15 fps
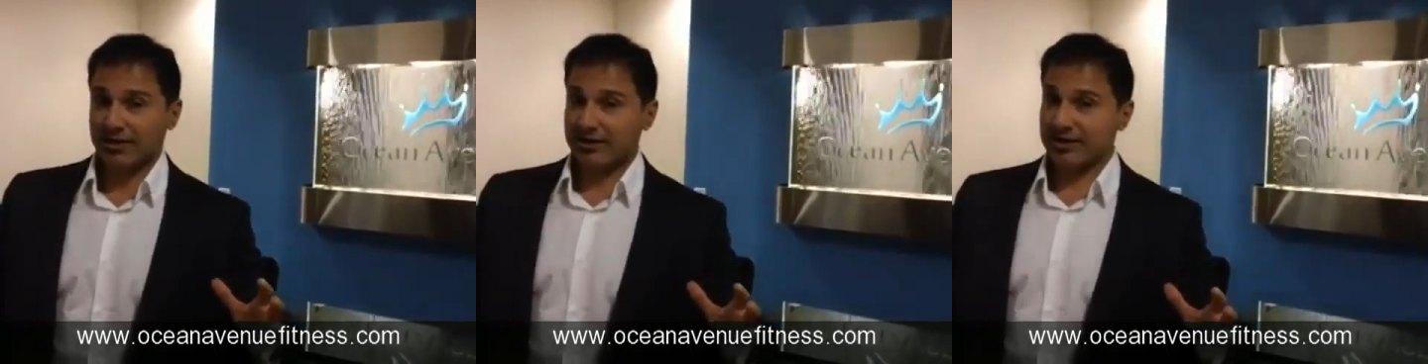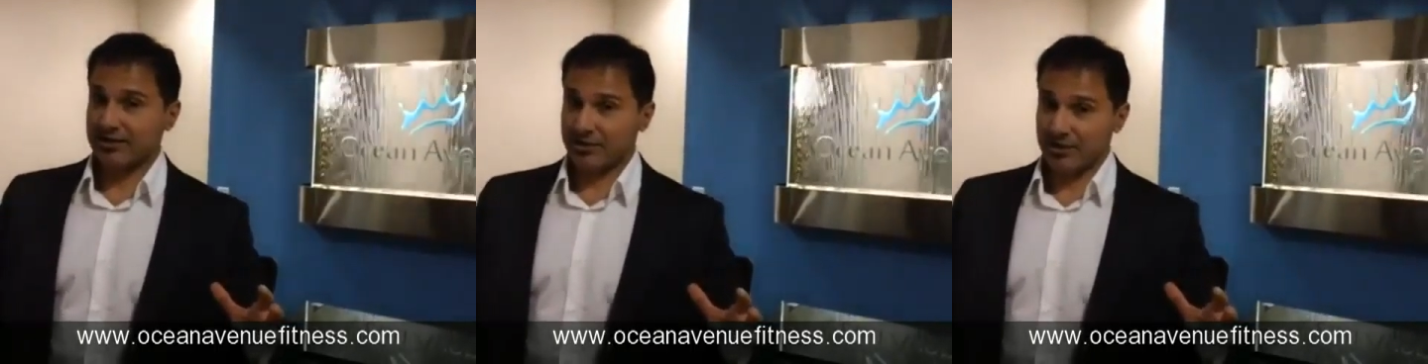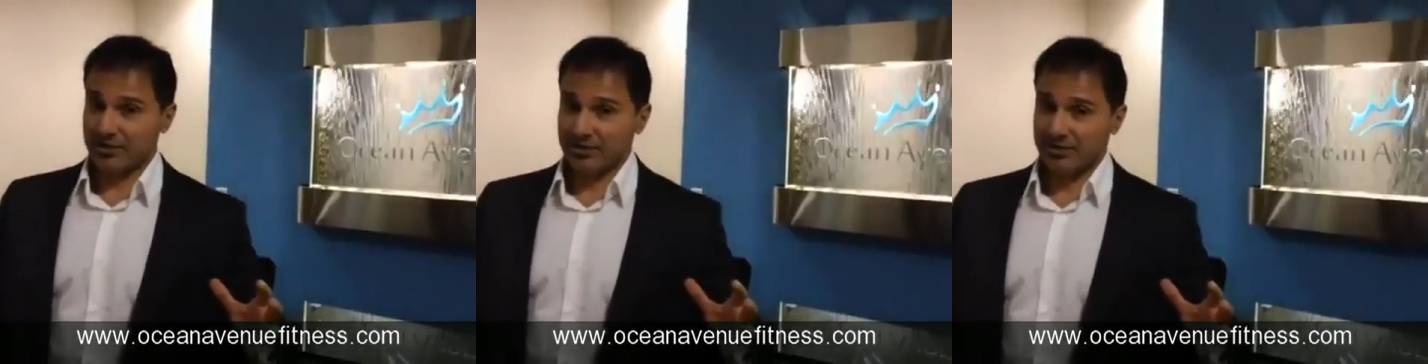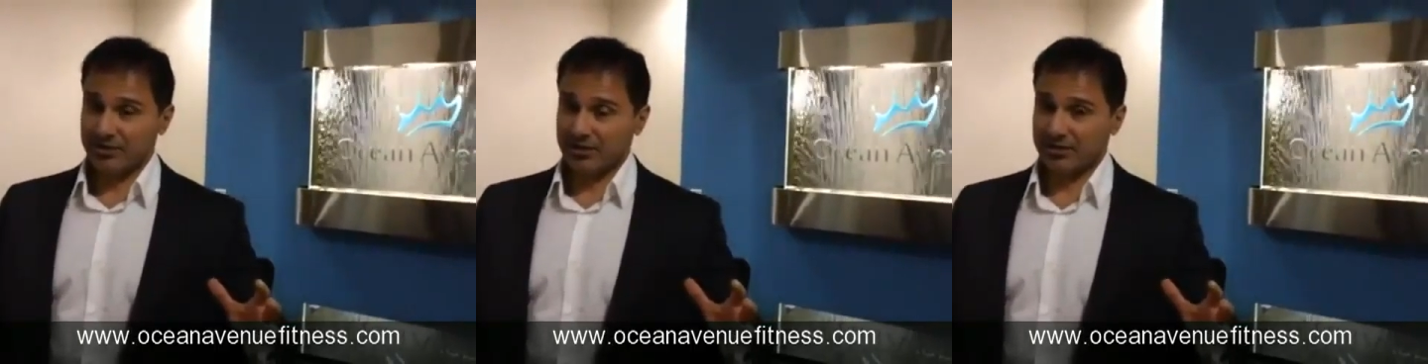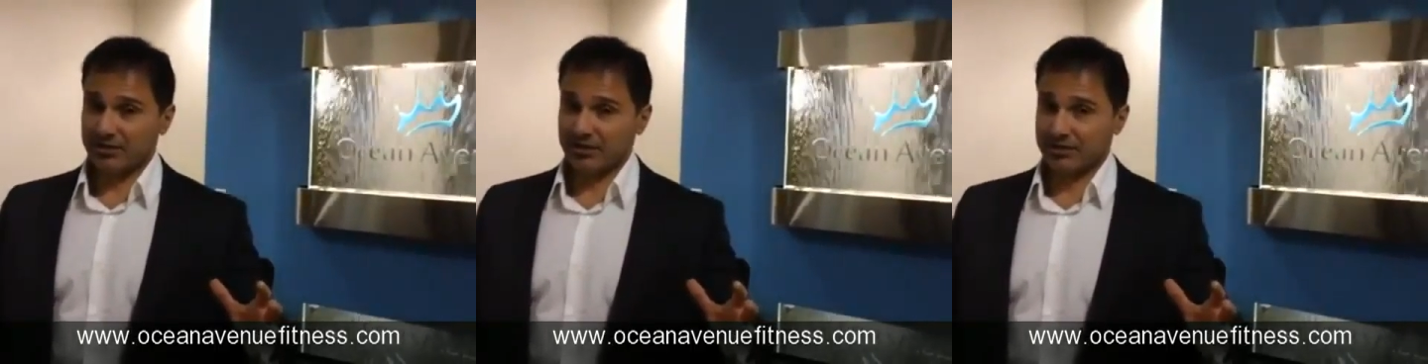
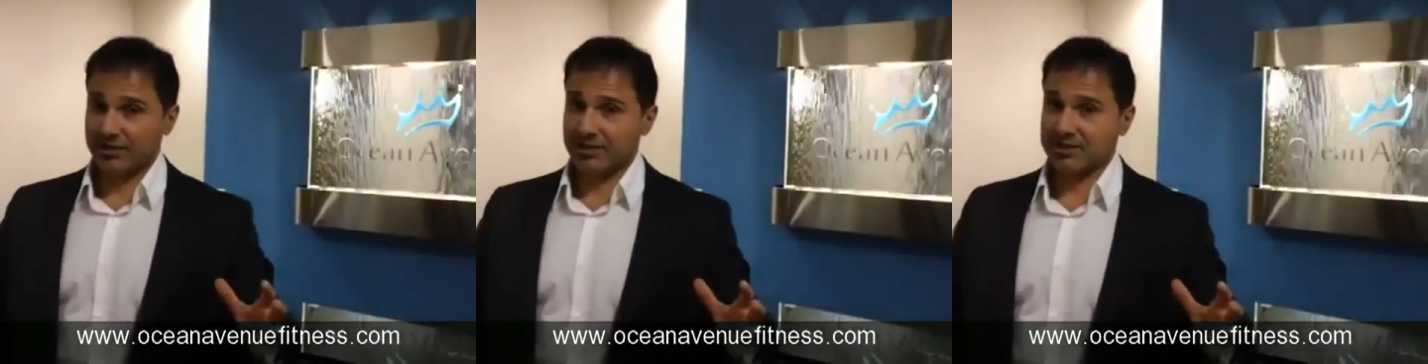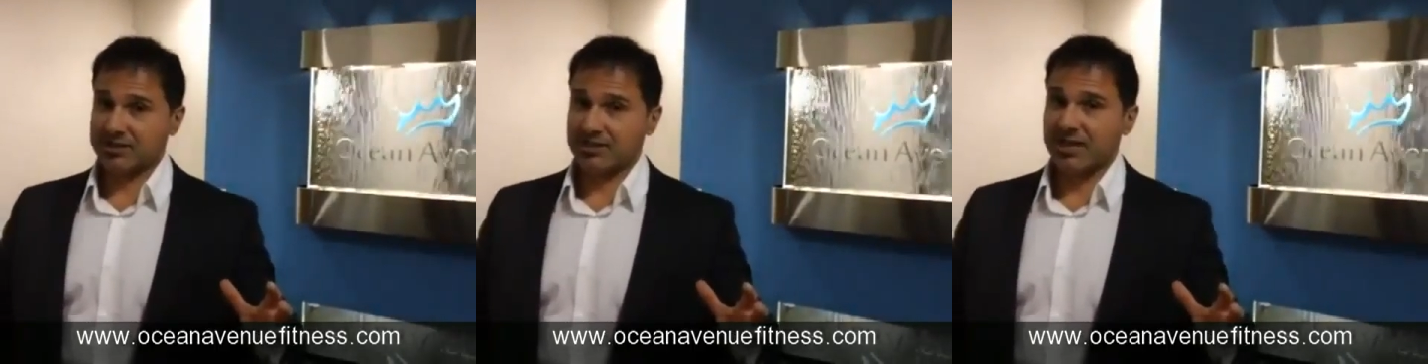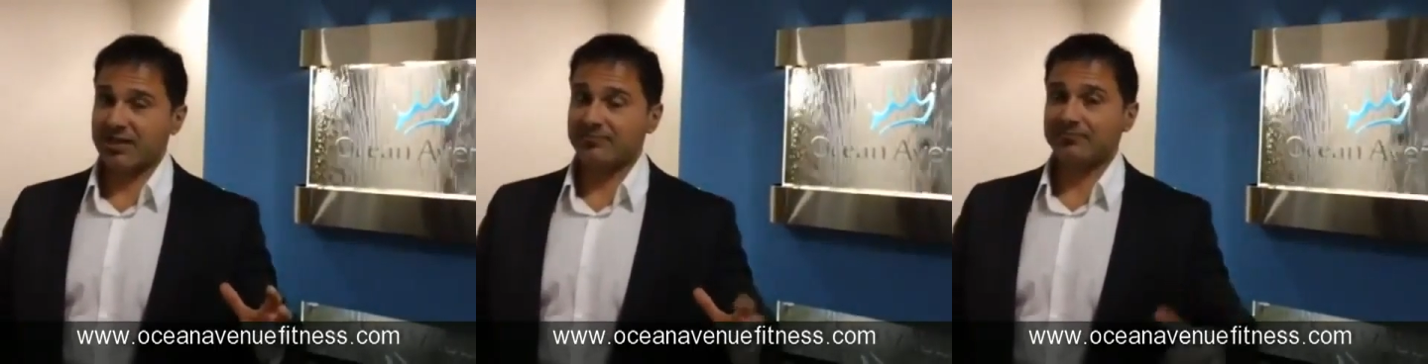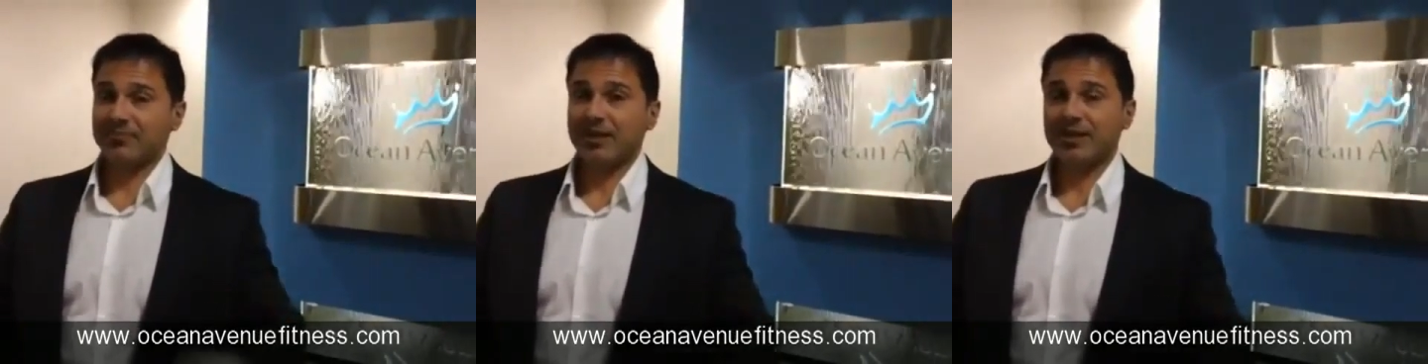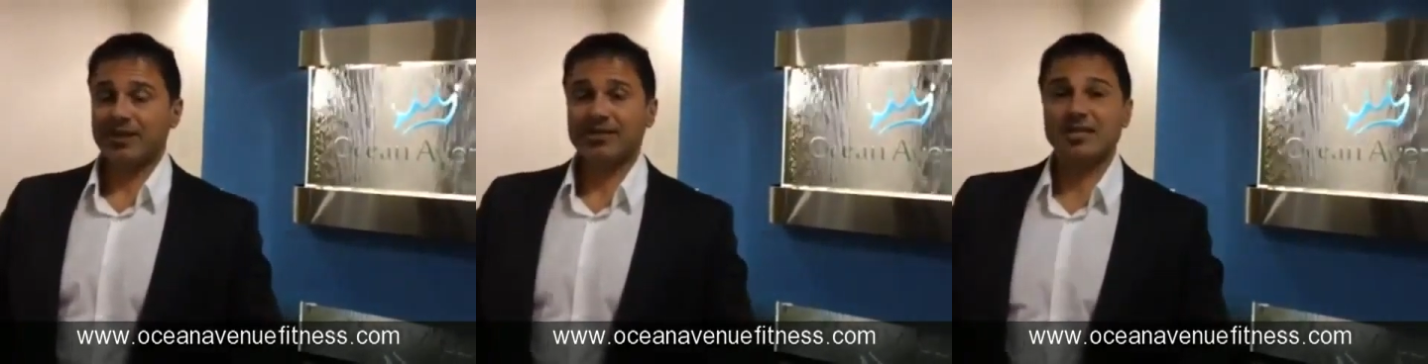the next step,
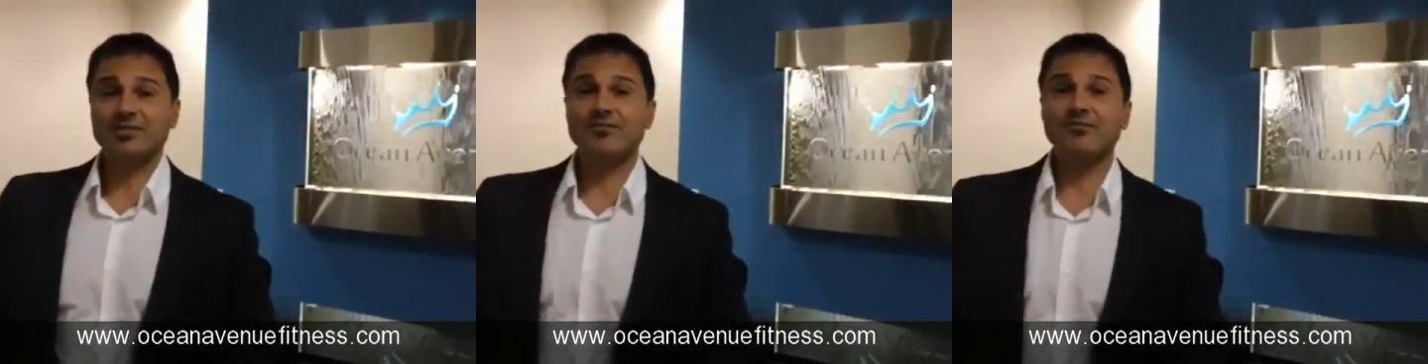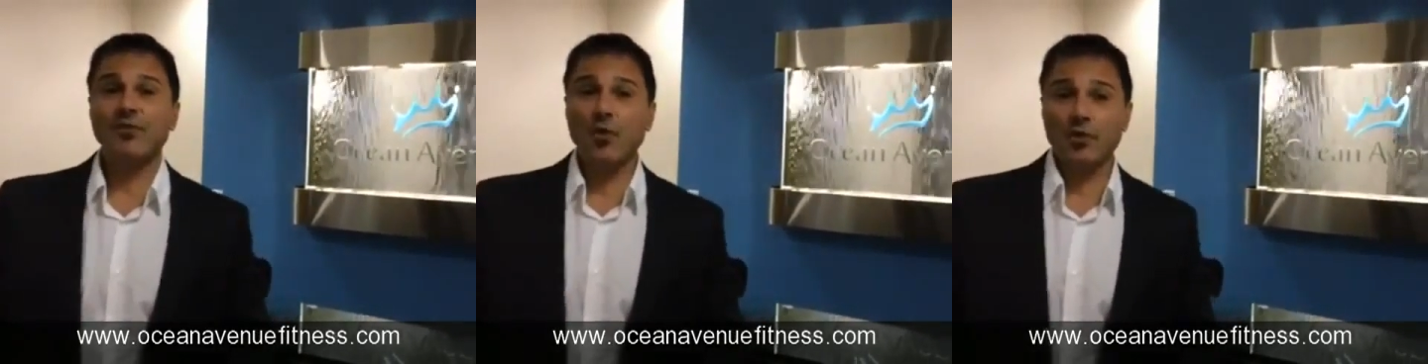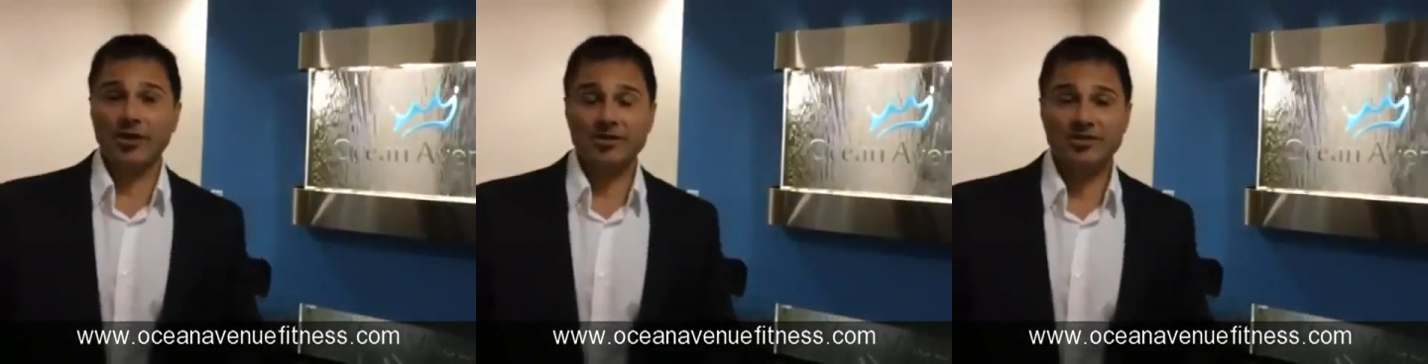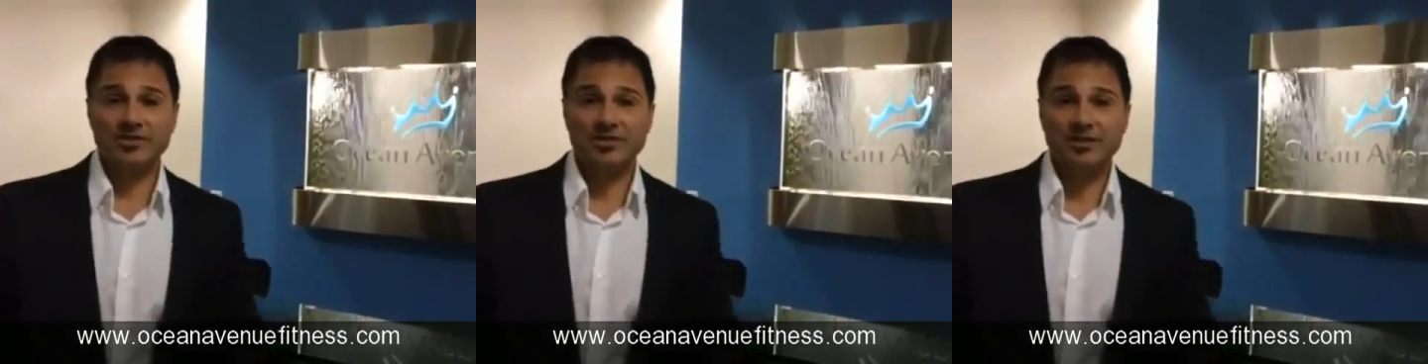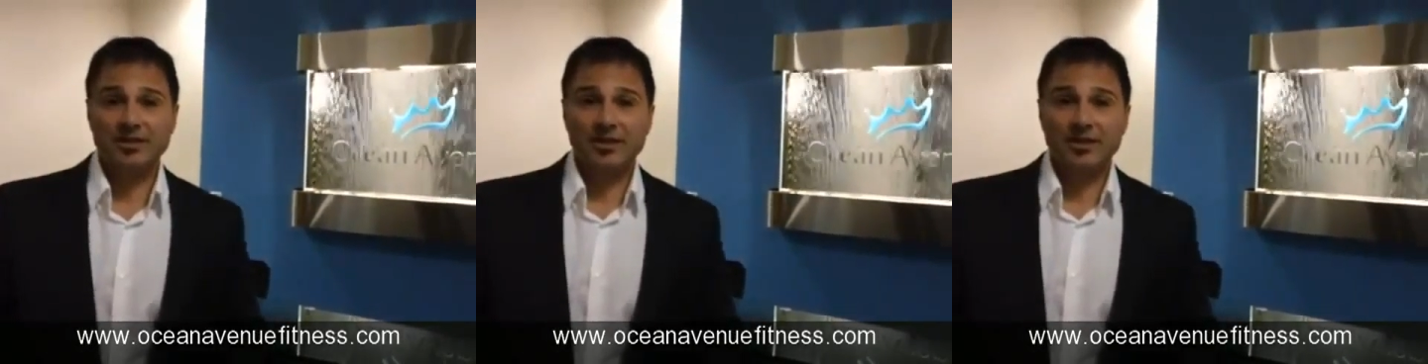that's Focus.